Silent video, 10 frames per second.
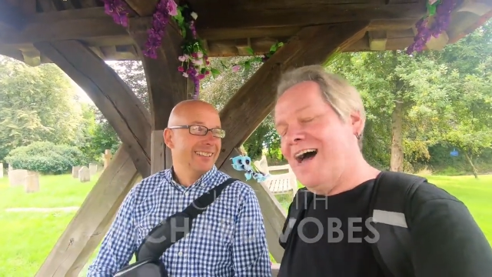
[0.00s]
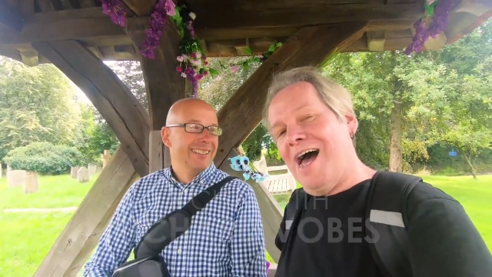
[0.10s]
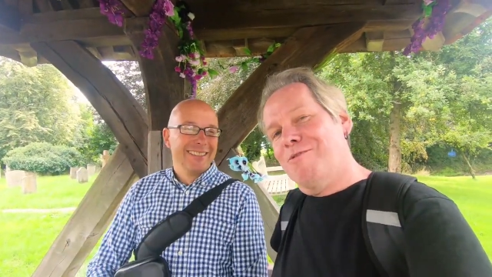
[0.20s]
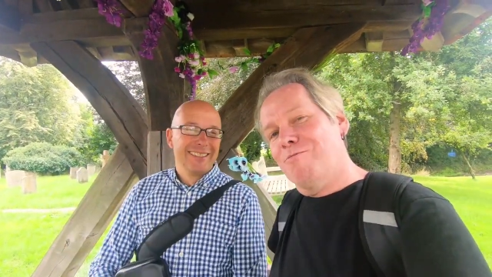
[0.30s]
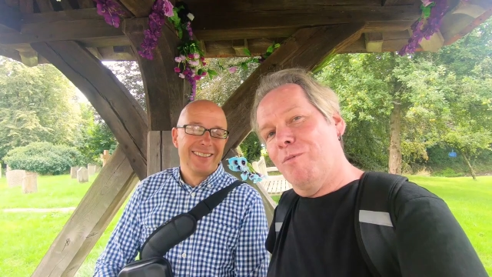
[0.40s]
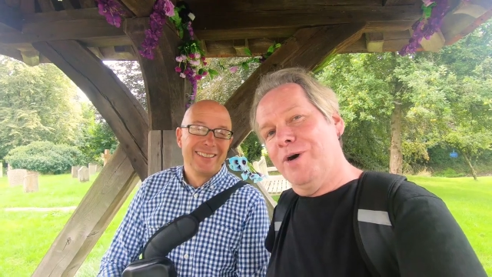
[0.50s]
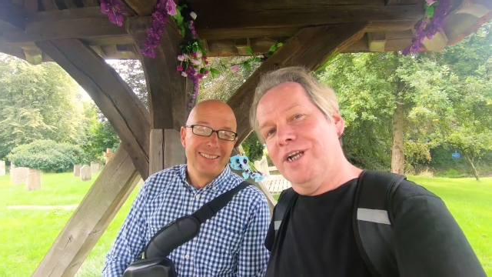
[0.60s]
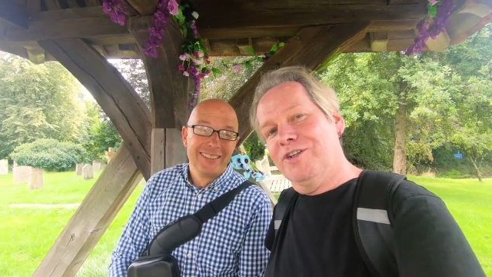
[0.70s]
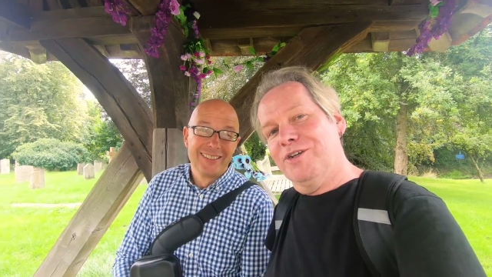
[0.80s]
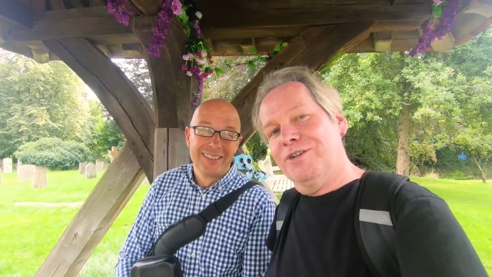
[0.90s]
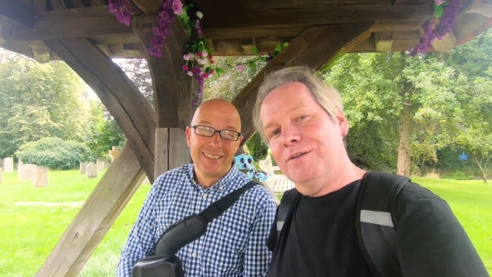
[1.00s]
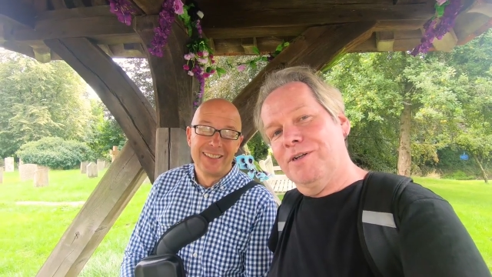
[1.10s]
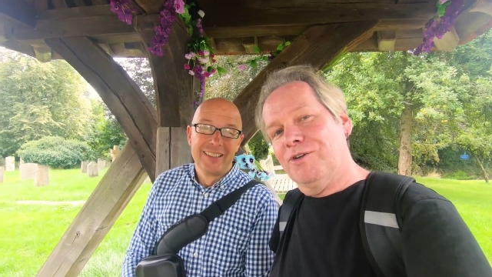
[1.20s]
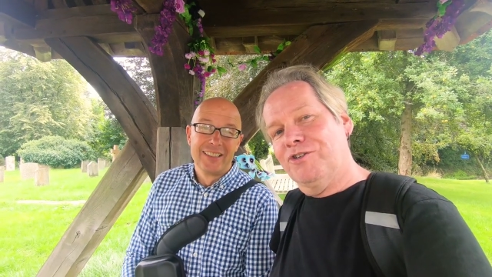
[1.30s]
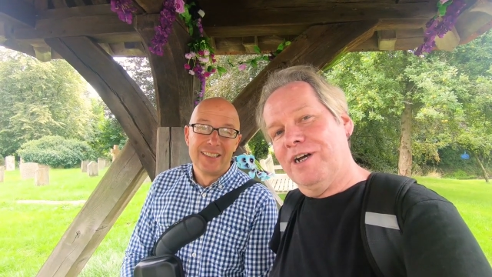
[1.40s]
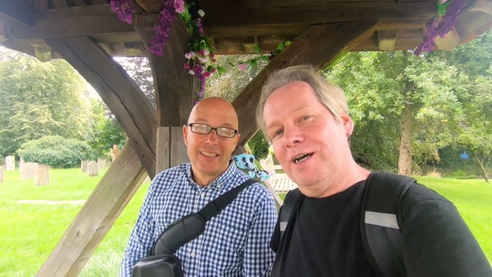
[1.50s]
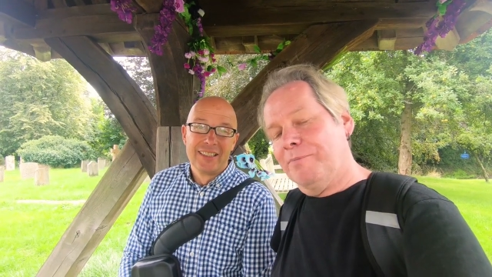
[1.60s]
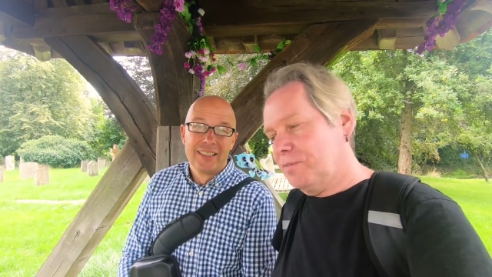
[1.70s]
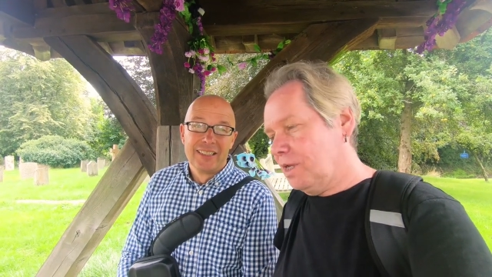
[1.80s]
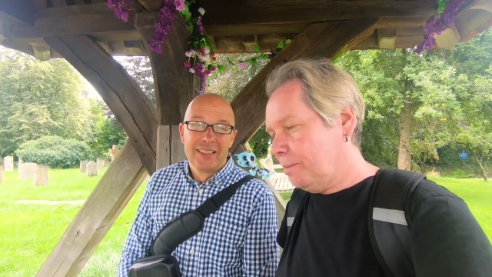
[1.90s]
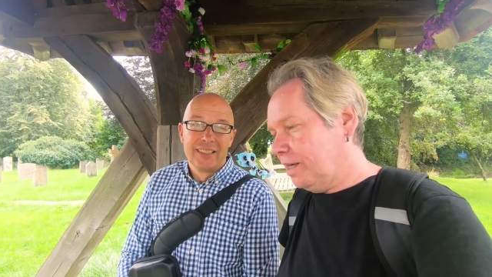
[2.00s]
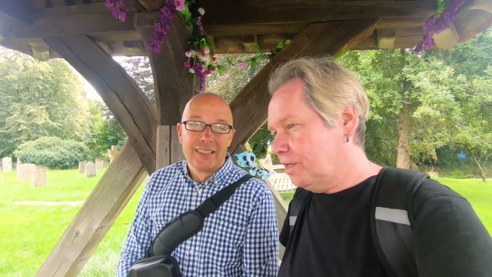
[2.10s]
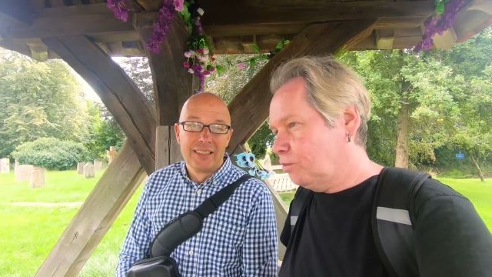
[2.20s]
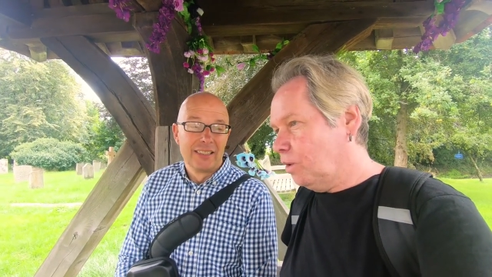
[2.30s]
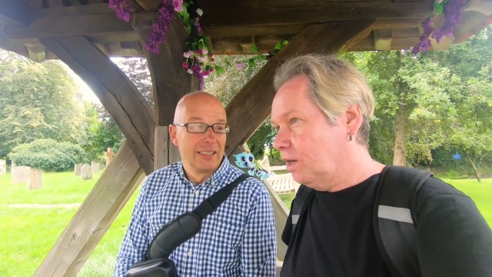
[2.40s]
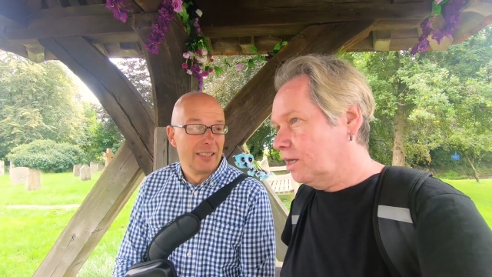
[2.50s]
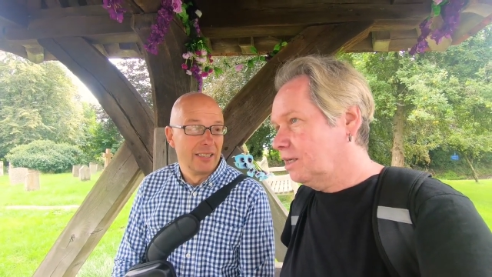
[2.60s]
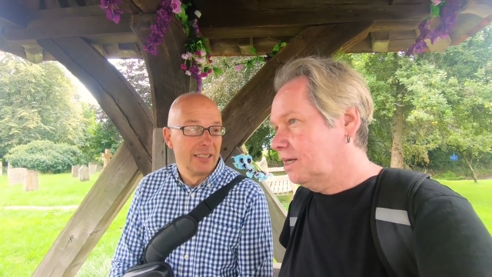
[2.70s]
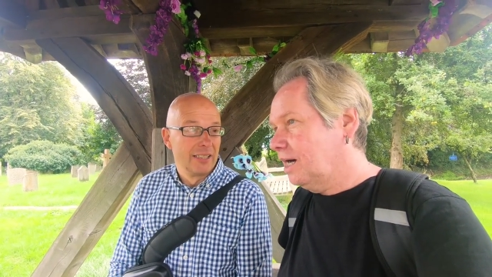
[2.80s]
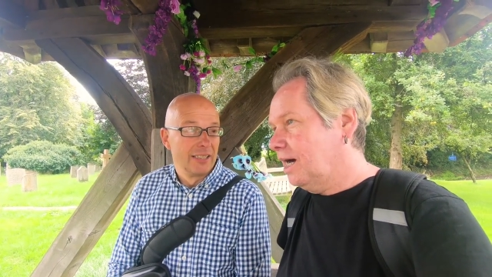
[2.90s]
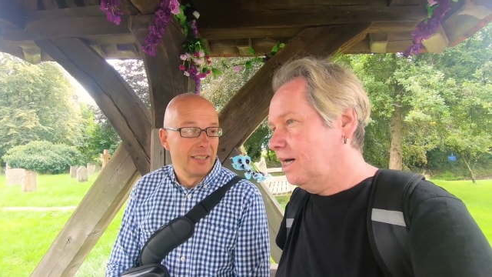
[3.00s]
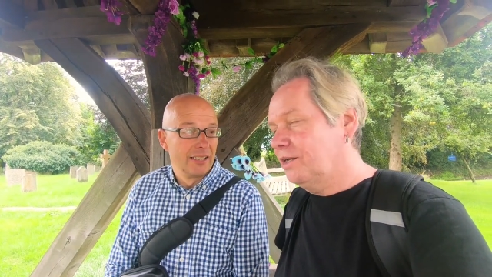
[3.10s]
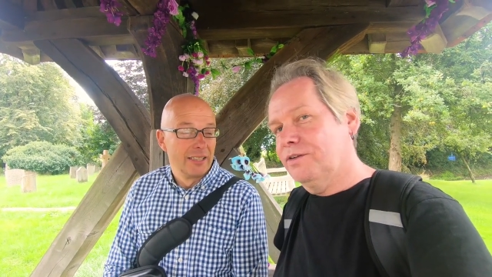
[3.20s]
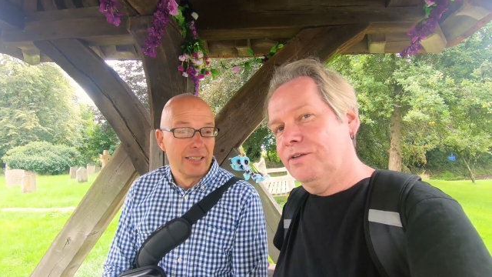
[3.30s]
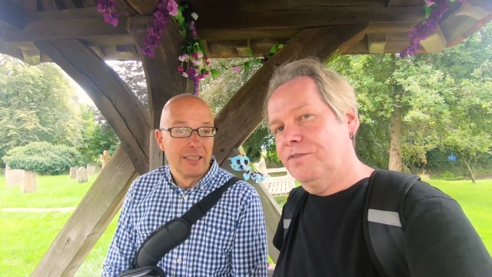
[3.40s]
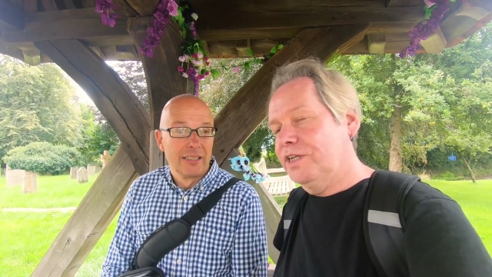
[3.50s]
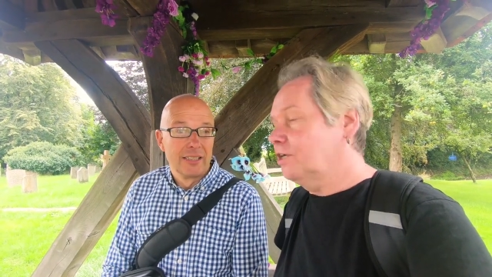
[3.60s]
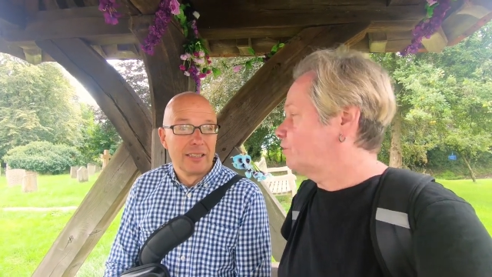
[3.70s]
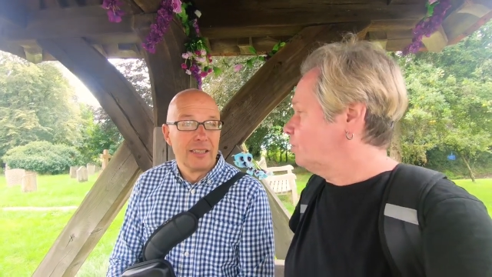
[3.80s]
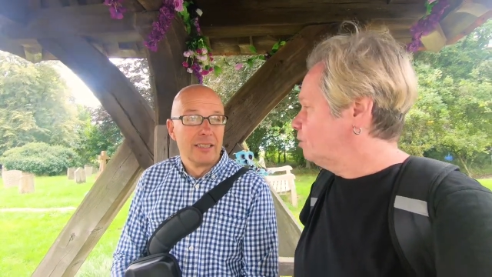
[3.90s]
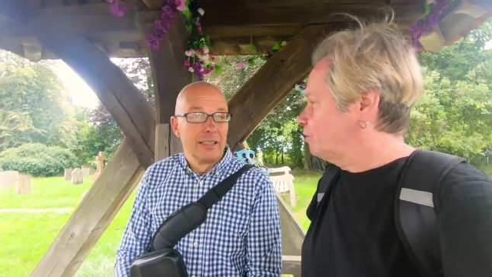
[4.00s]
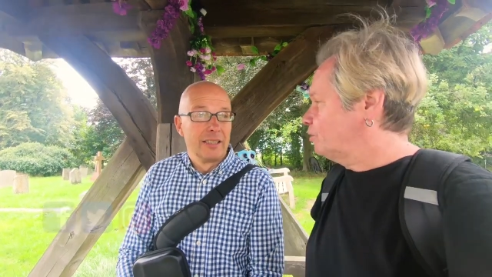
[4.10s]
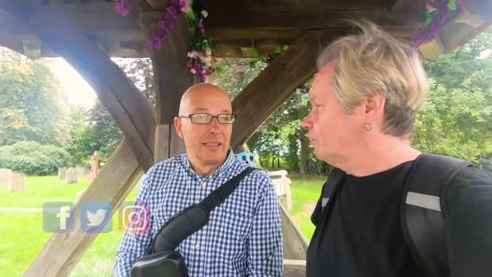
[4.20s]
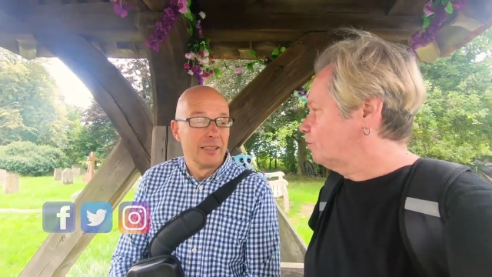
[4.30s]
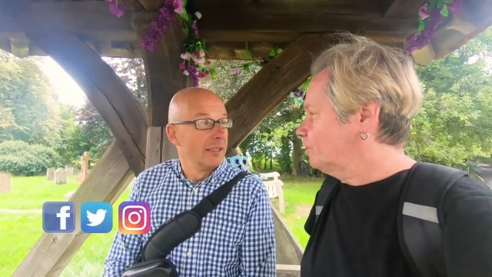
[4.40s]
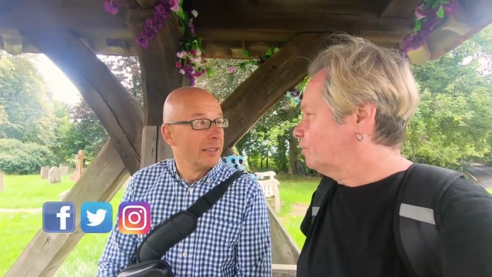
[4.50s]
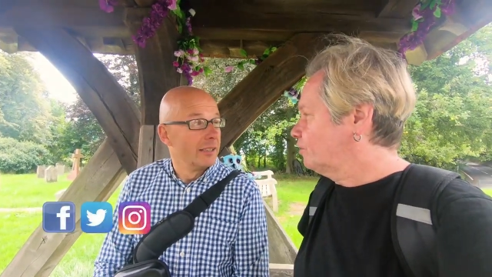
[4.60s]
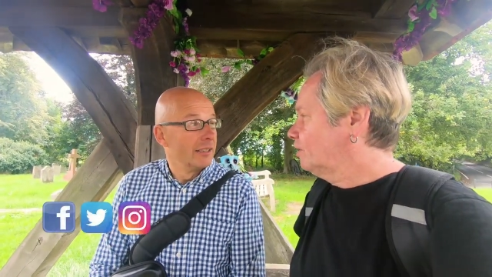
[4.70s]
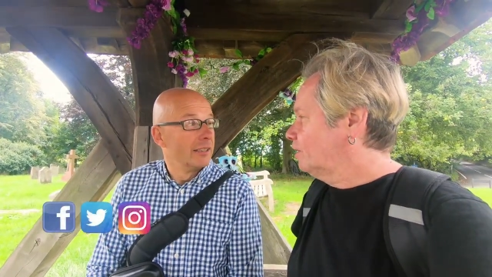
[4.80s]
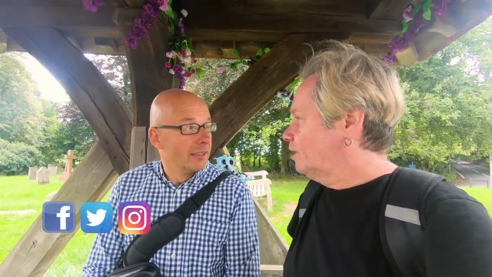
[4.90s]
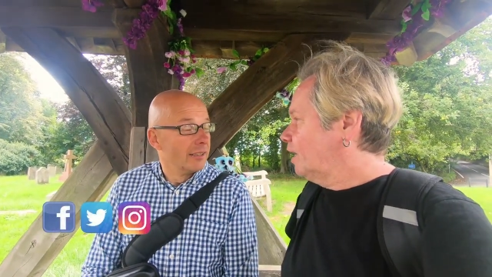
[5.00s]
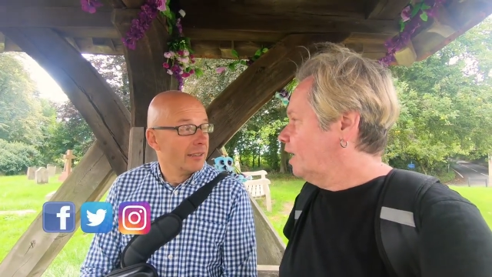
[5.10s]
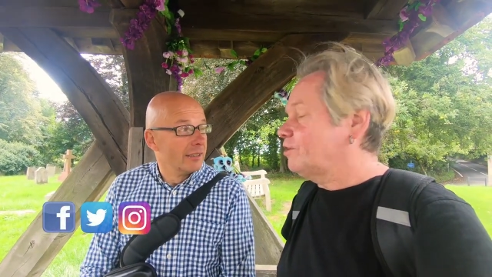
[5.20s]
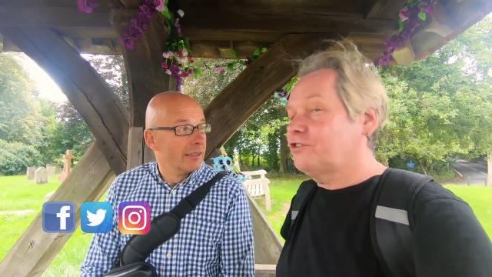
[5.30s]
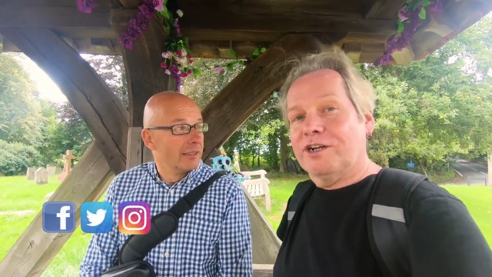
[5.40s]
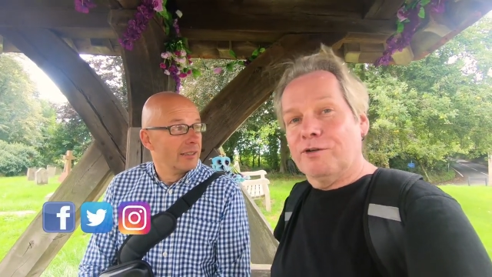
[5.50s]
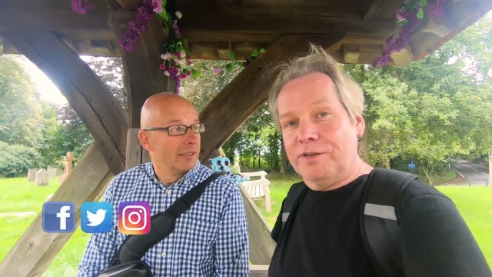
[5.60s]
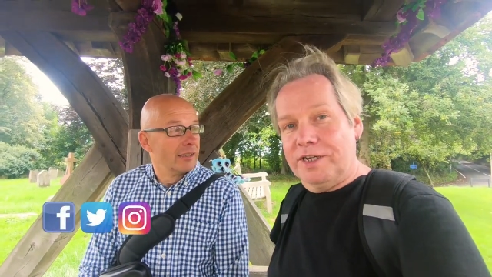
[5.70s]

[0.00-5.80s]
Speaker 1: And what we're going to do is have a little chat about his work and the videos that he produces and the channel